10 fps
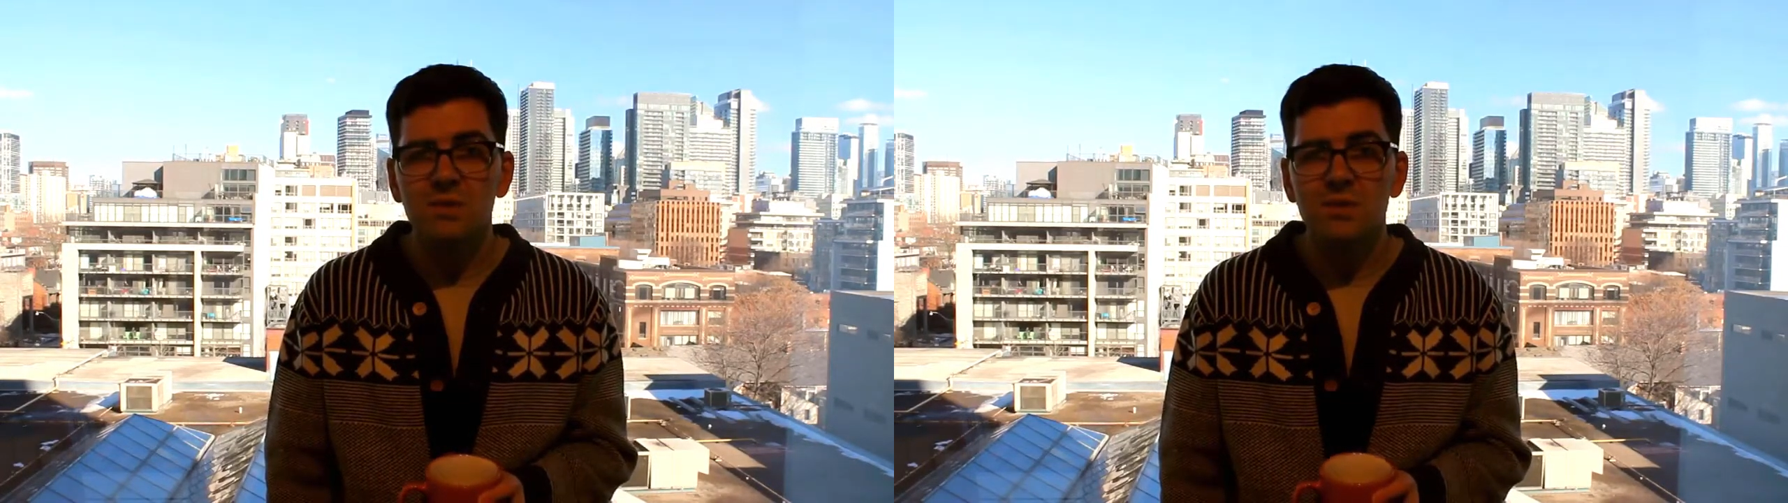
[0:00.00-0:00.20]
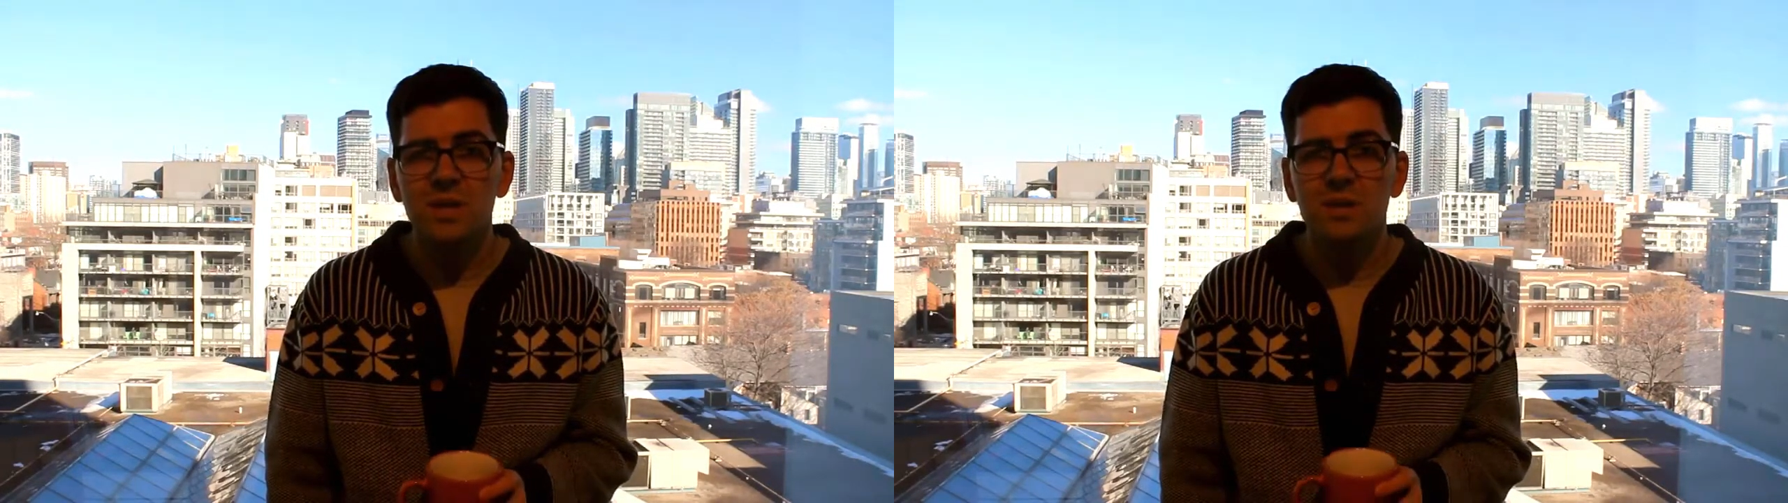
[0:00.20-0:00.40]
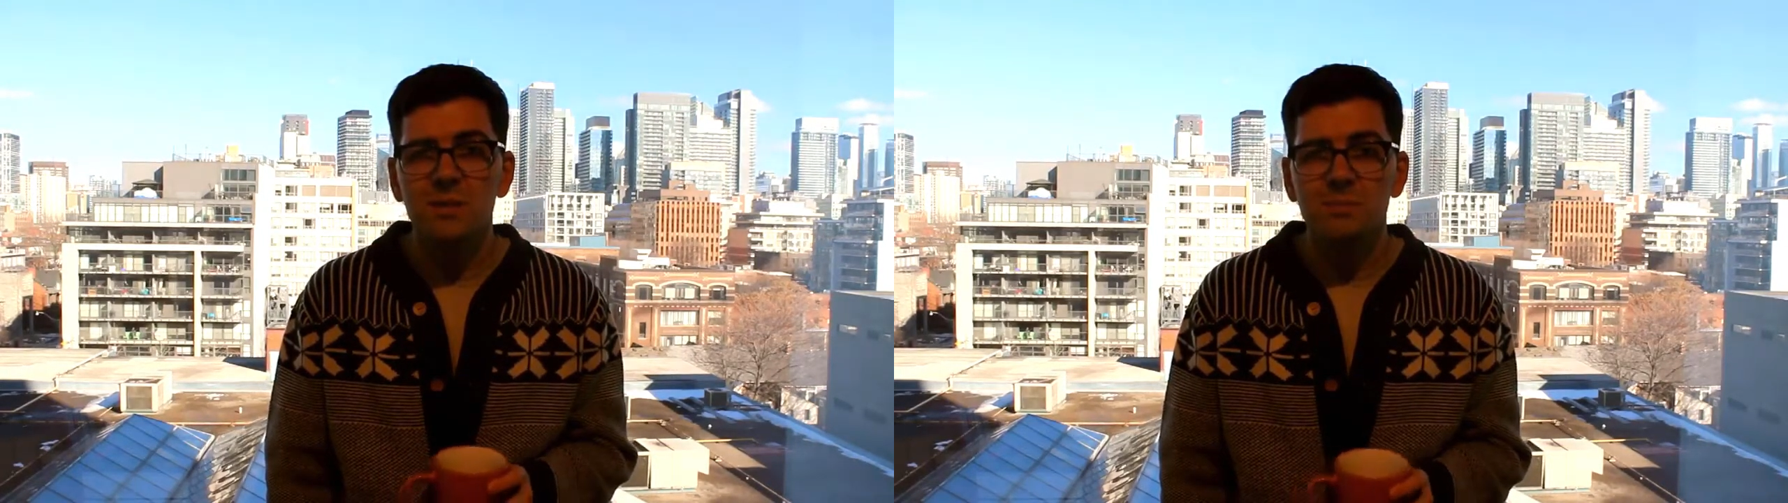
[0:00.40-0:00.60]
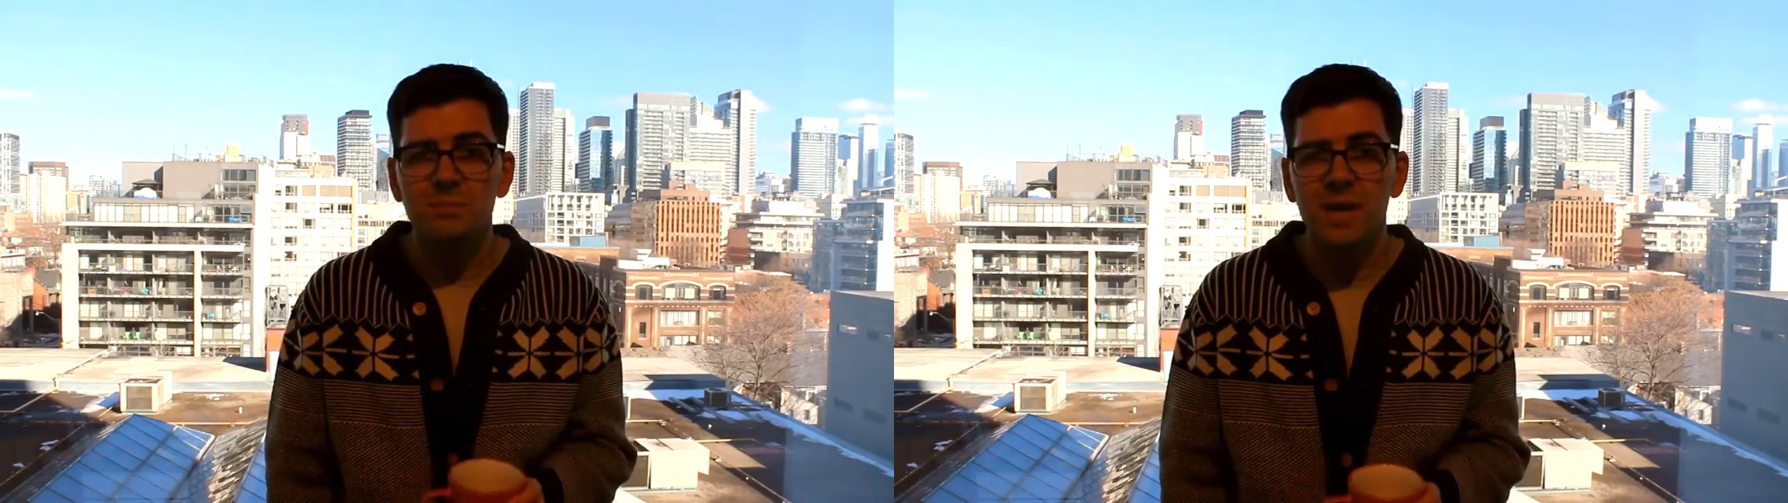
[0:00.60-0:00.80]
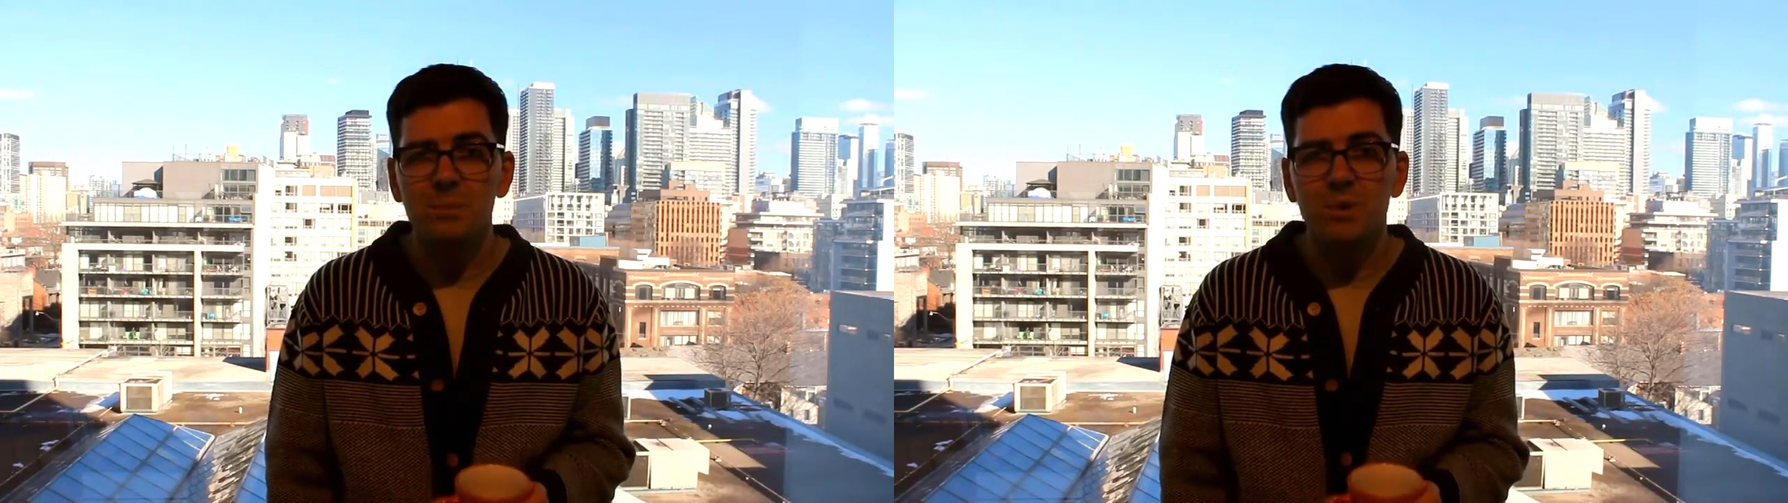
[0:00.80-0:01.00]
only the
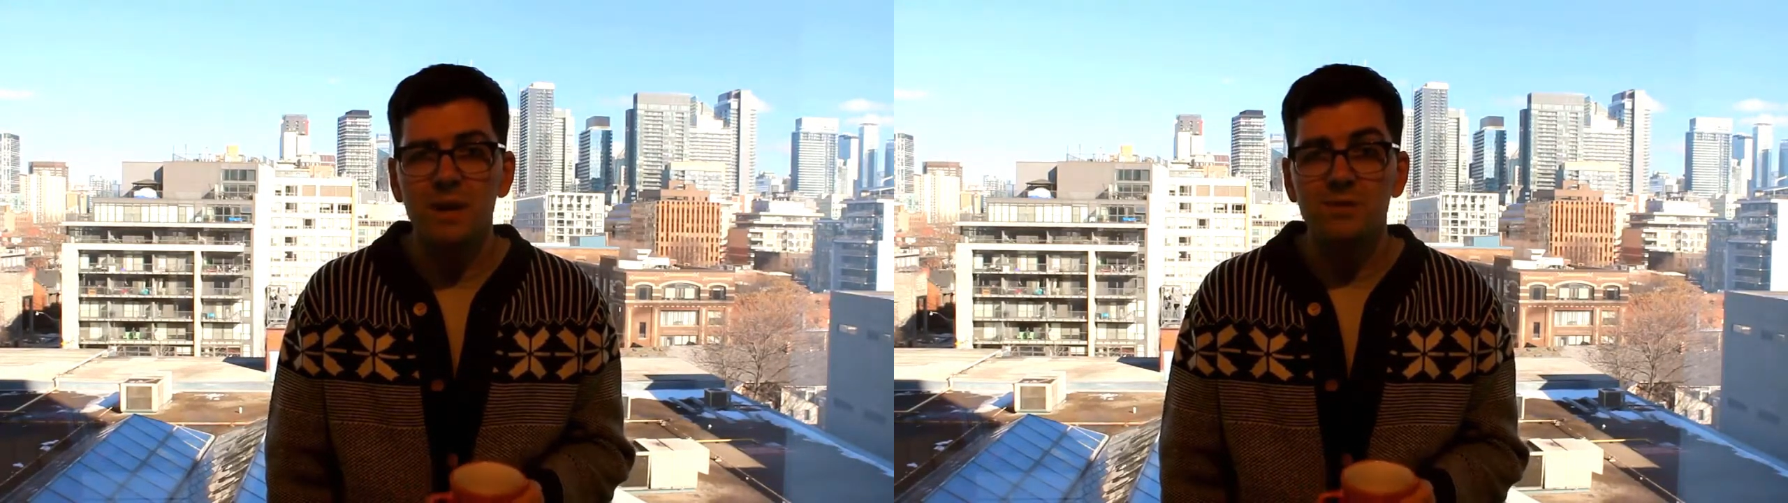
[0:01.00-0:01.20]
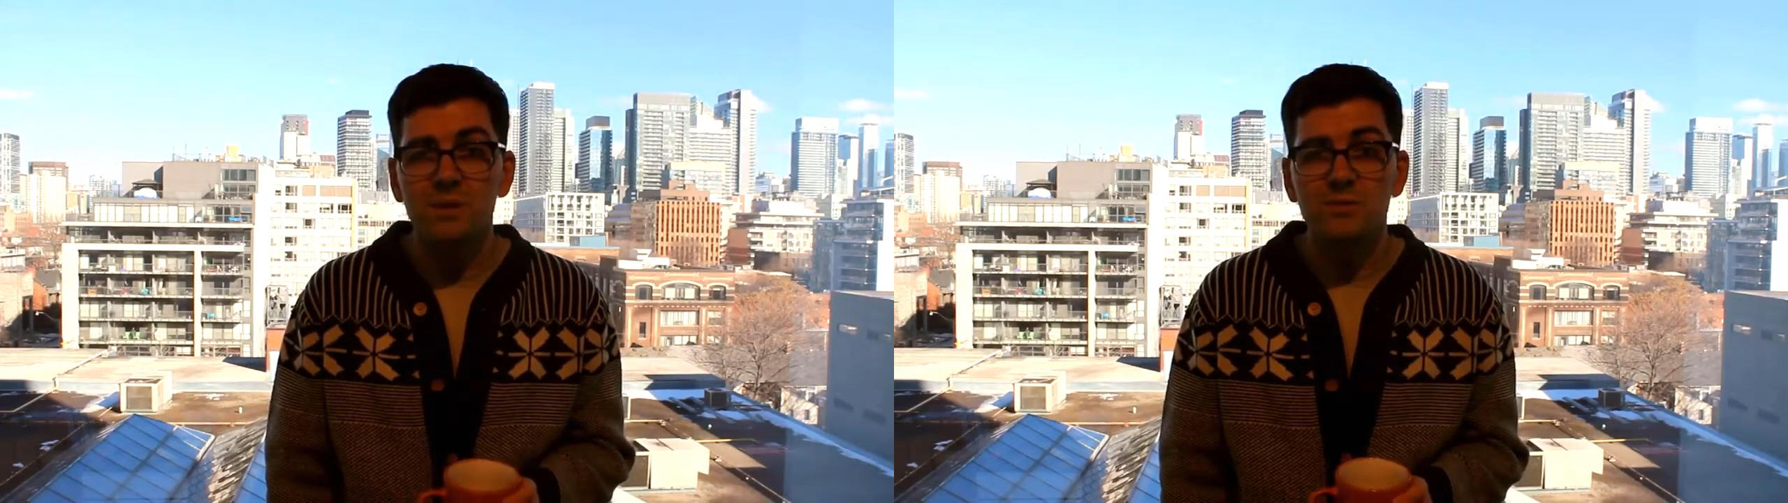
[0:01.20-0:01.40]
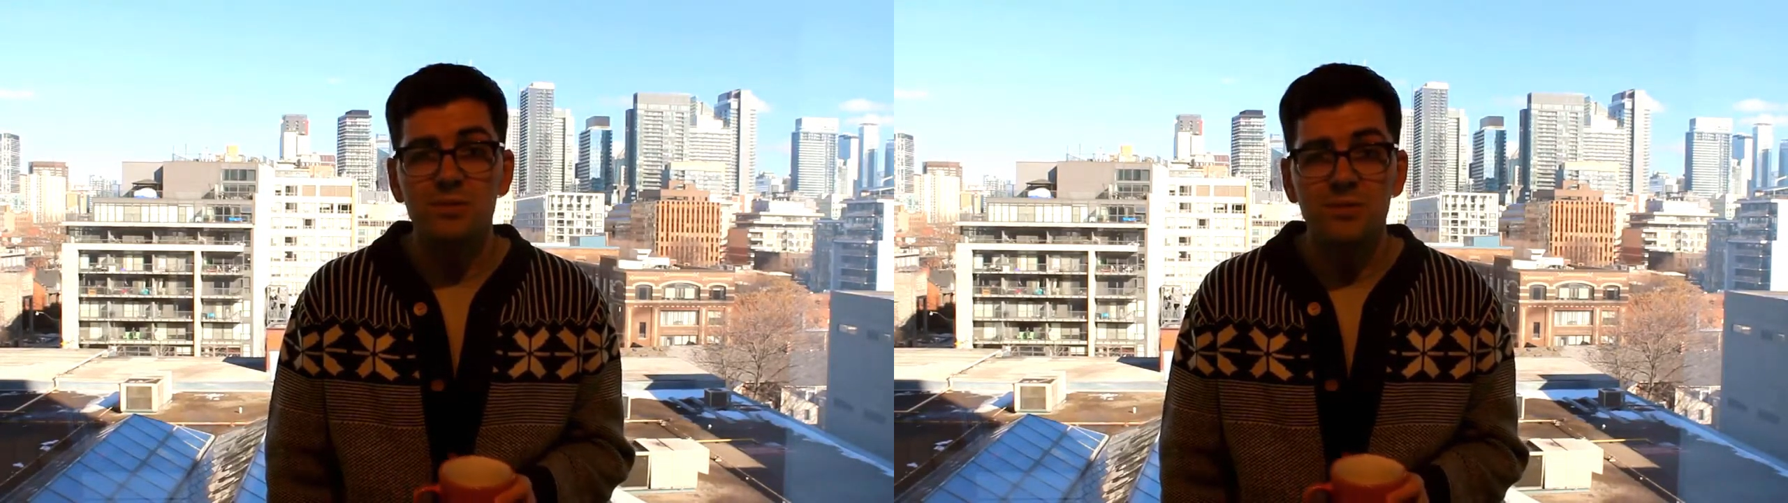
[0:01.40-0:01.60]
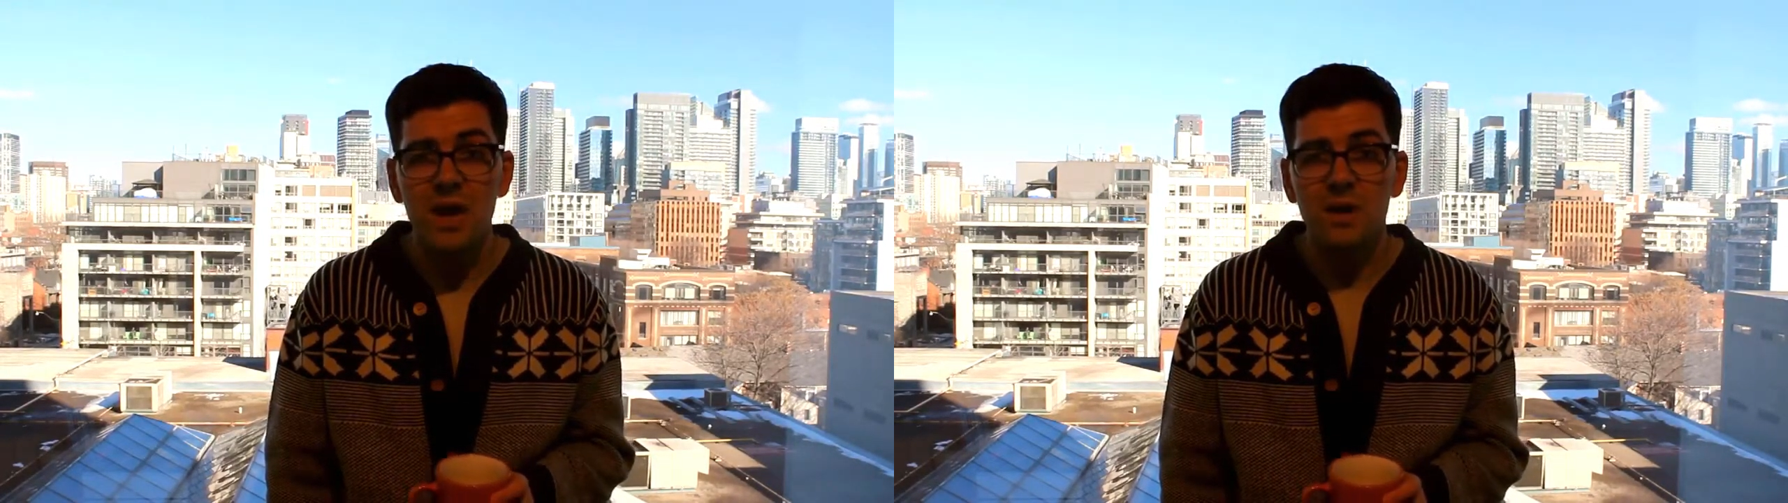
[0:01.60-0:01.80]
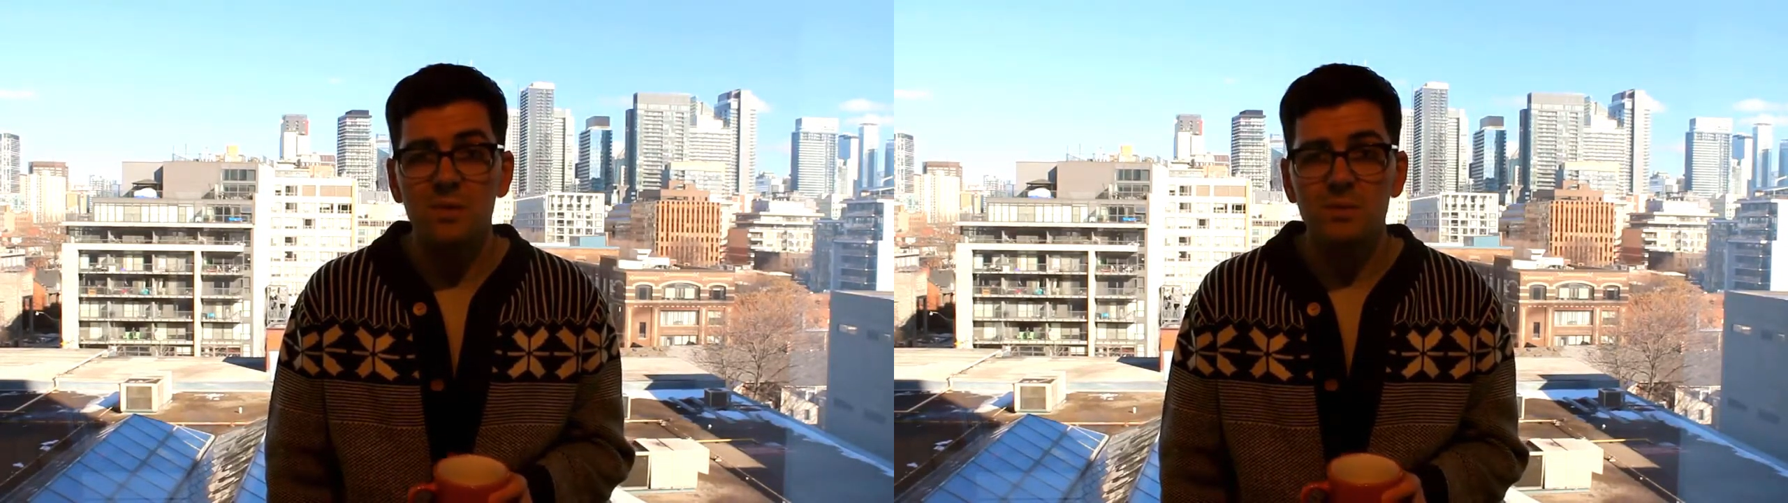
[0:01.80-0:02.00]
name brand drug Truvada